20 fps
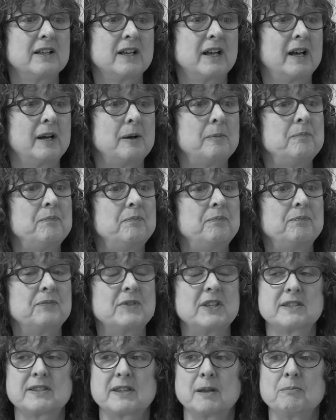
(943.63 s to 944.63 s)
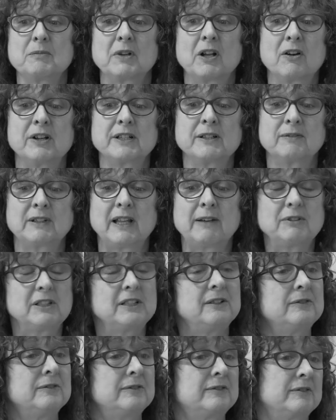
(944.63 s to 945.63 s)
some kind of level
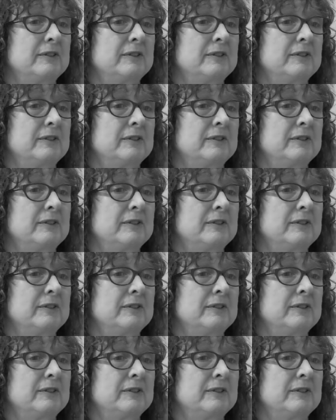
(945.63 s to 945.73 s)
of